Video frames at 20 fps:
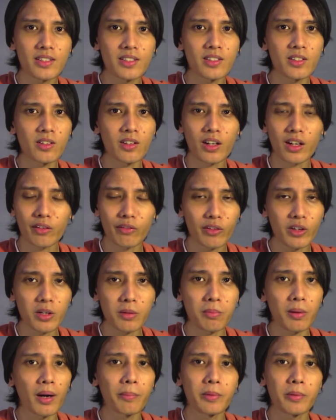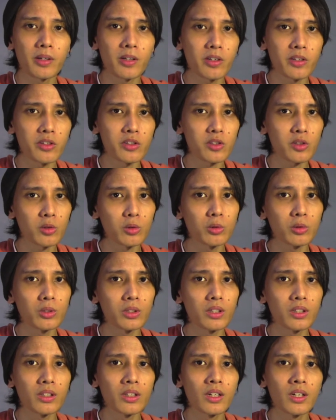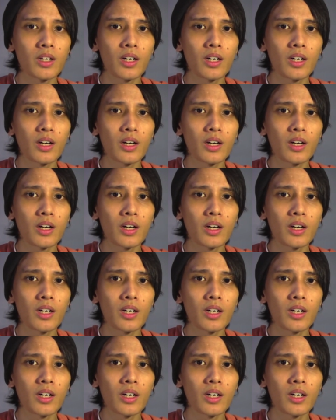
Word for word: They're not very popular in school,